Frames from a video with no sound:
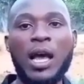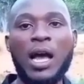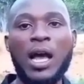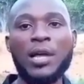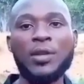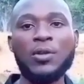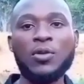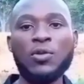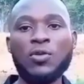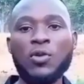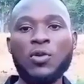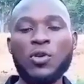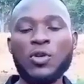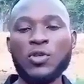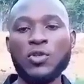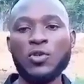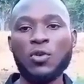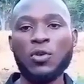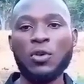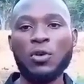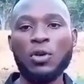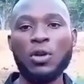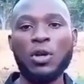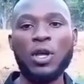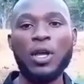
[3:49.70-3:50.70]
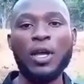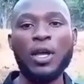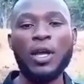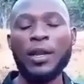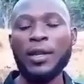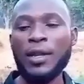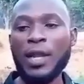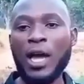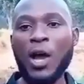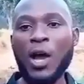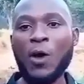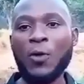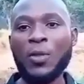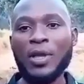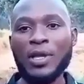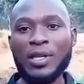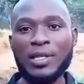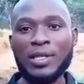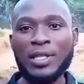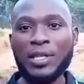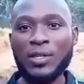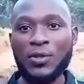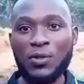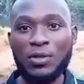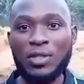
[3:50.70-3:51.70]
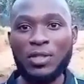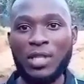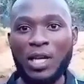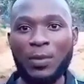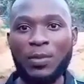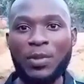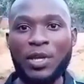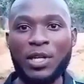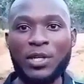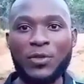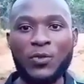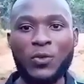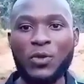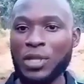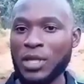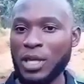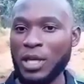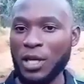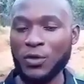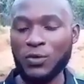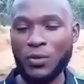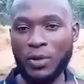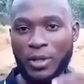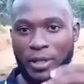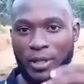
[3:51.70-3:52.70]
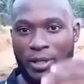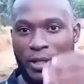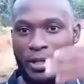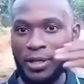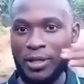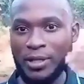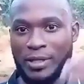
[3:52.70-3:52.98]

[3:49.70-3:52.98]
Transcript: and then also now there is a new tablet which actually